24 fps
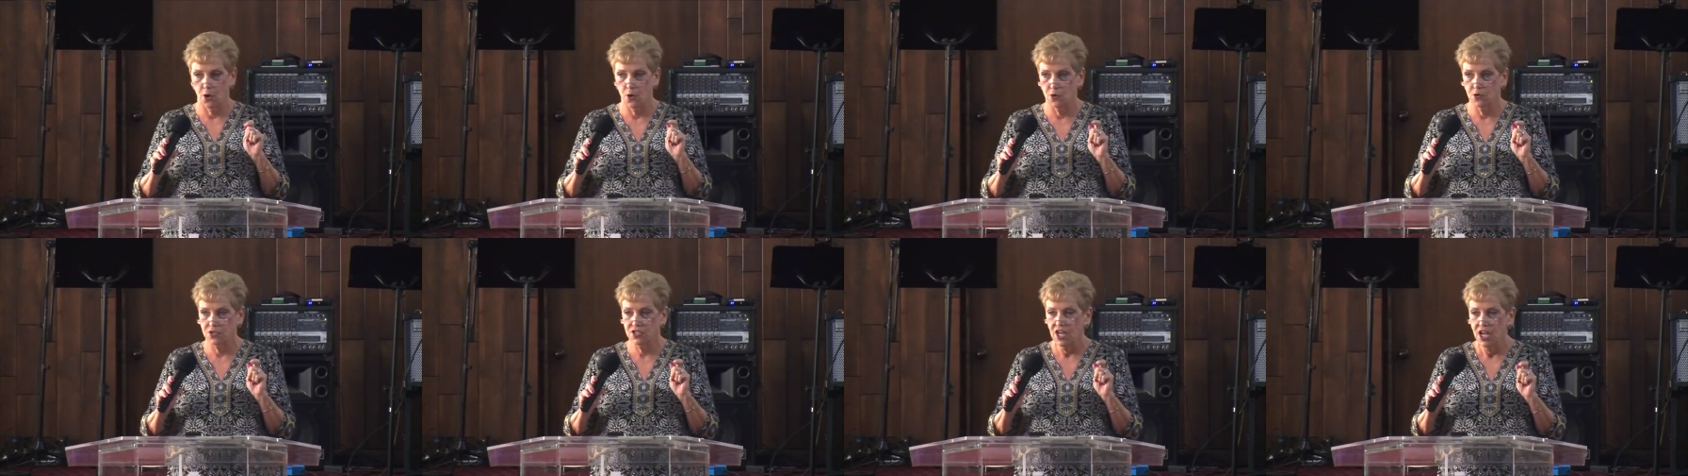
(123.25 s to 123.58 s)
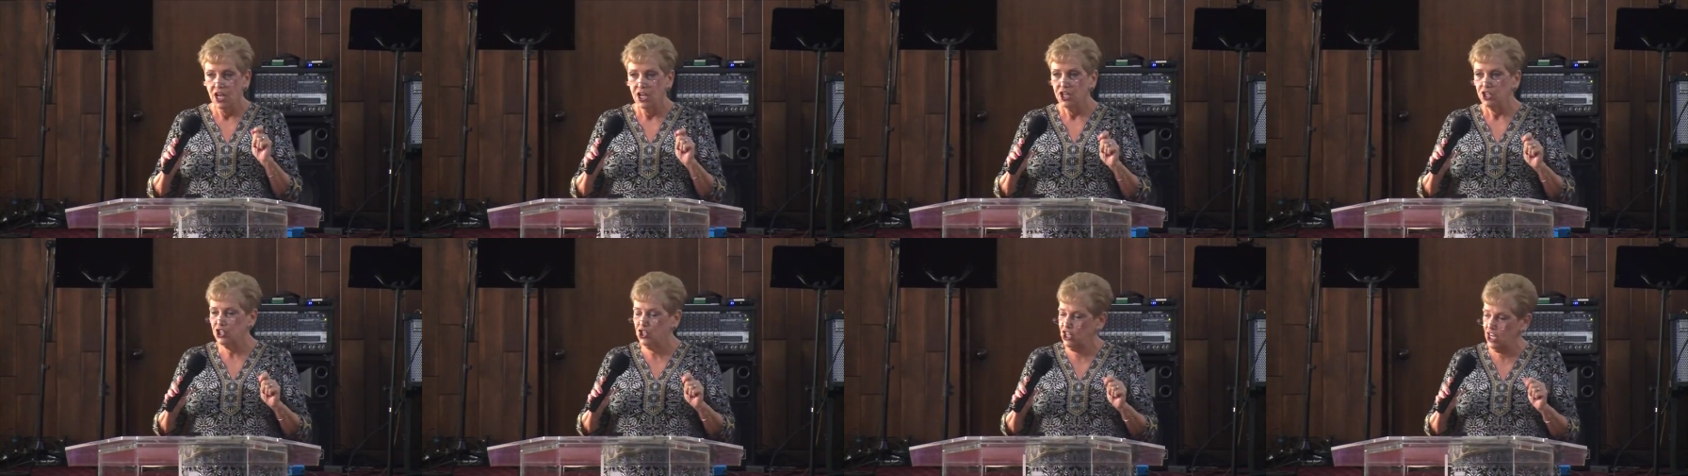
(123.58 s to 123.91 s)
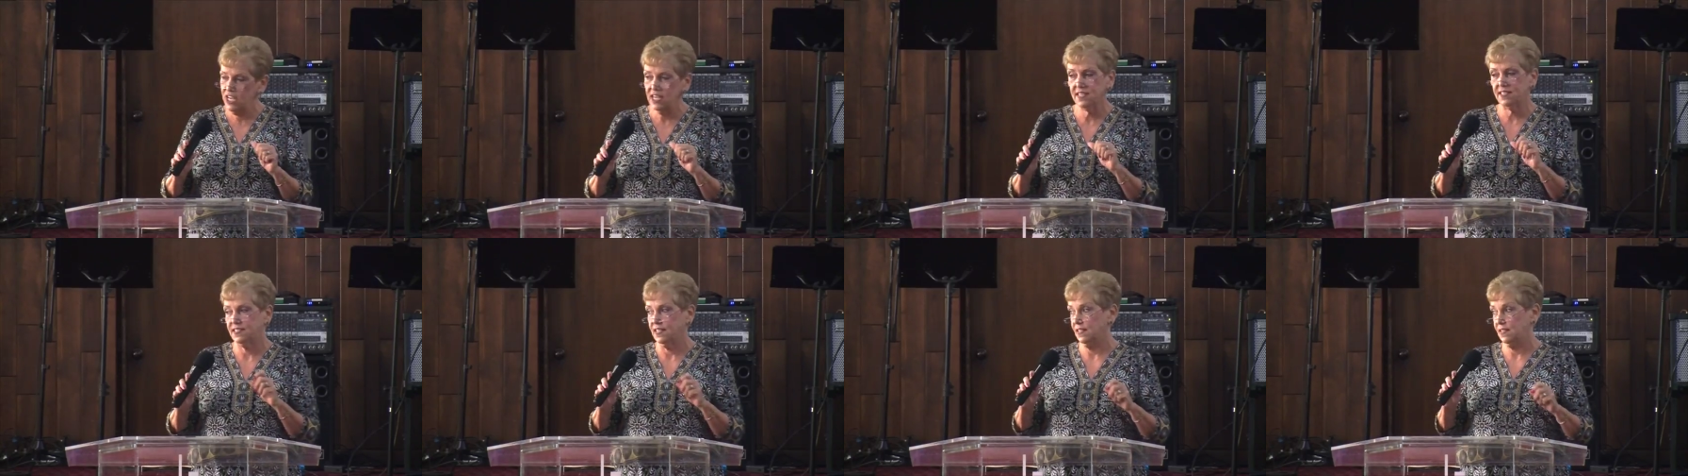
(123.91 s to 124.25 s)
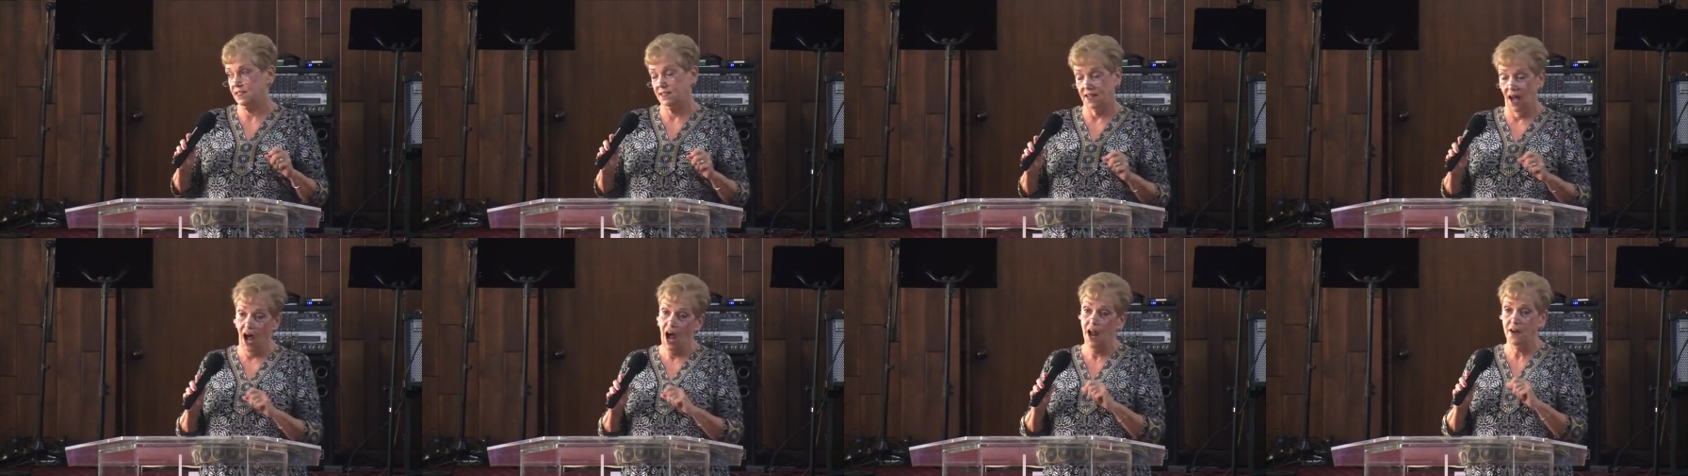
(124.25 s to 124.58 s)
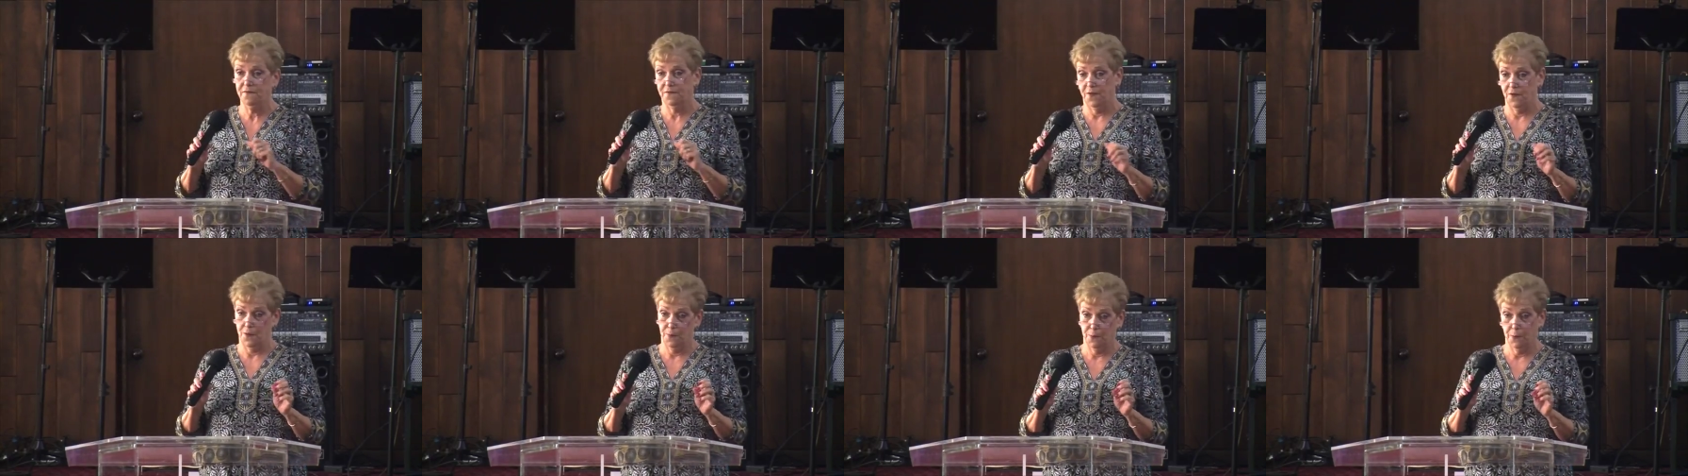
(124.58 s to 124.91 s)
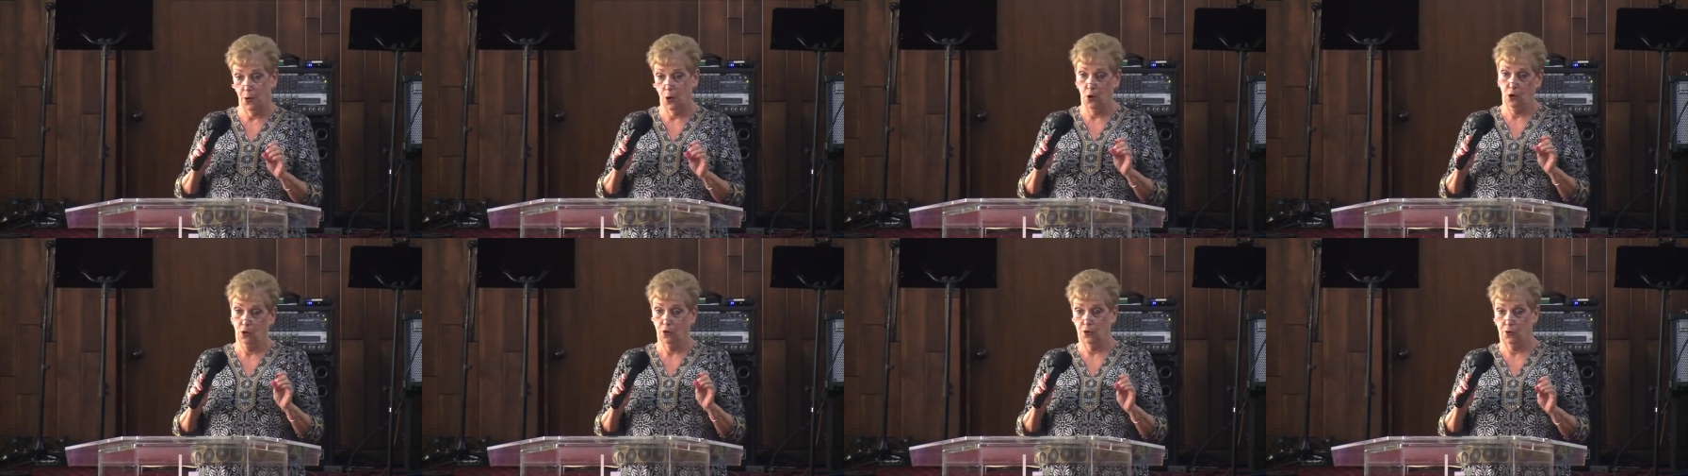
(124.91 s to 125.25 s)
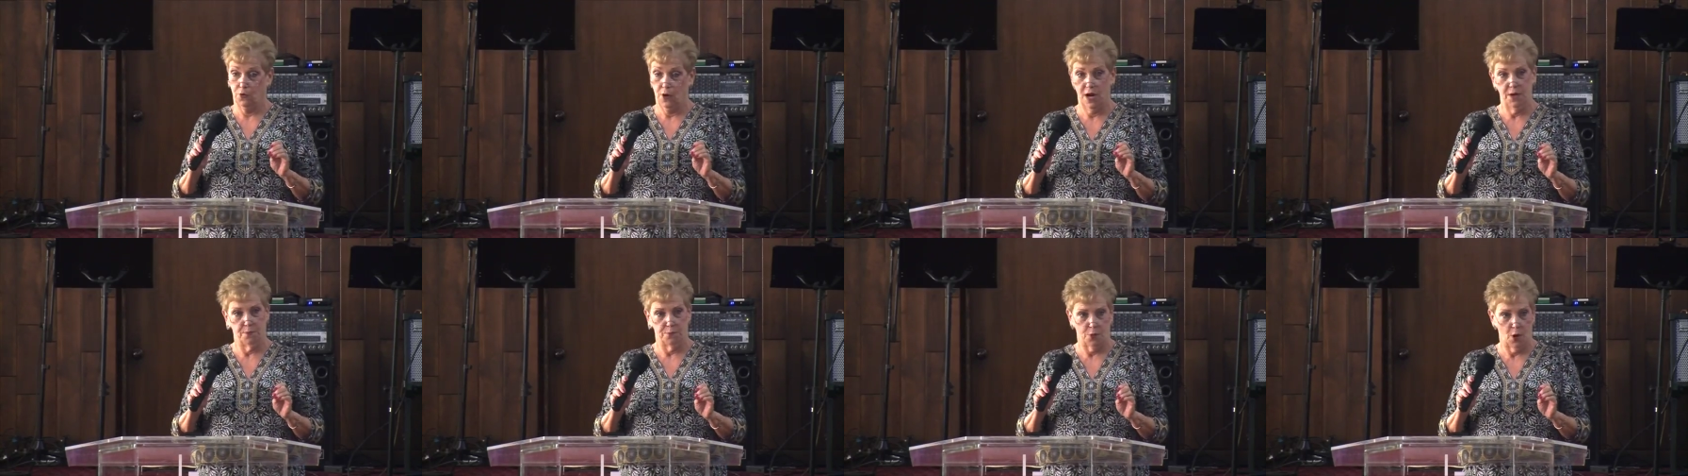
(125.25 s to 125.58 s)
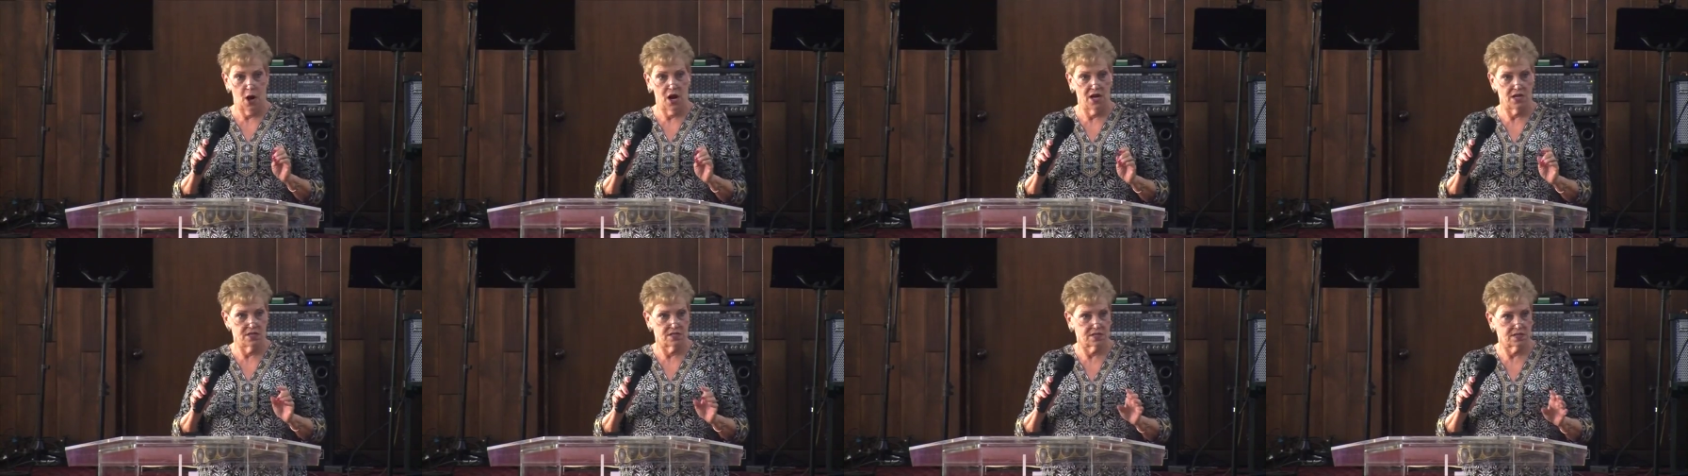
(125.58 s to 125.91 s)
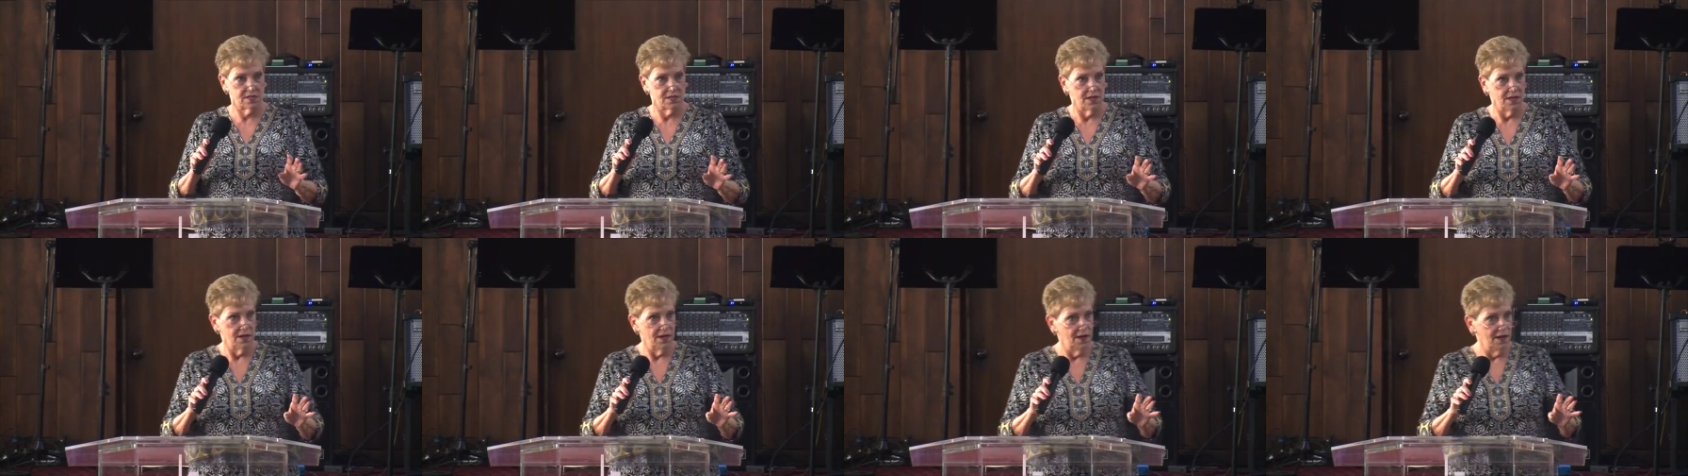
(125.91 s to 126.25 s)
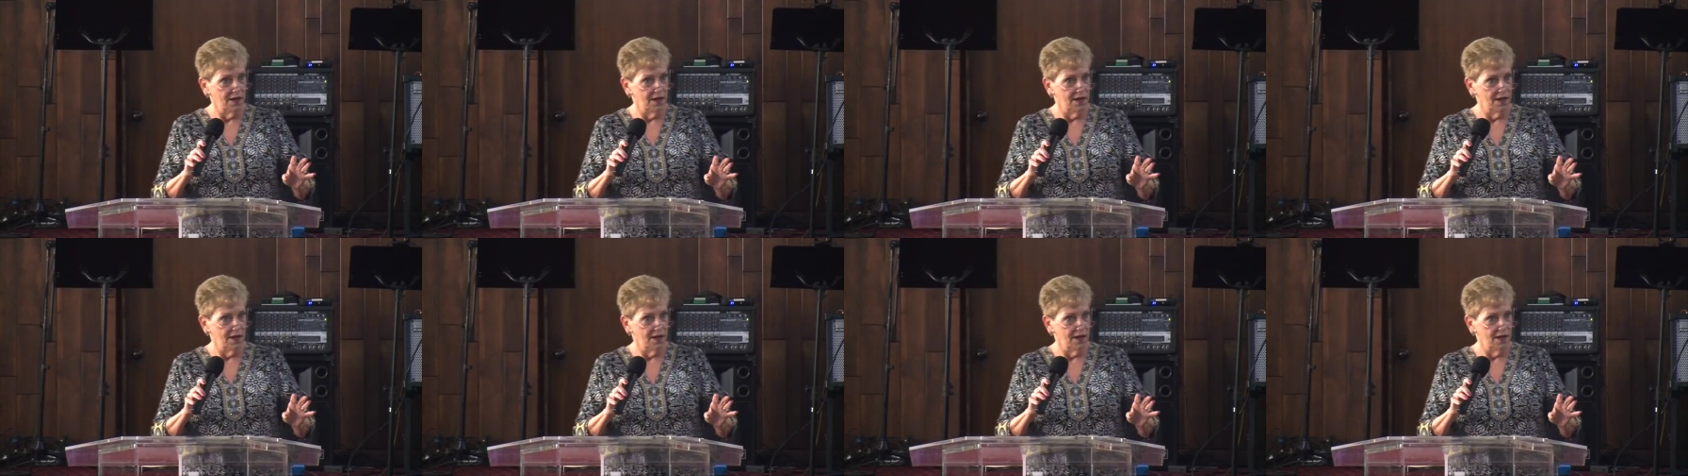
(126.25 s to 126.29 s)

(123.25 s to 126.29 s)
goes, Jesus died for the pearl of great price.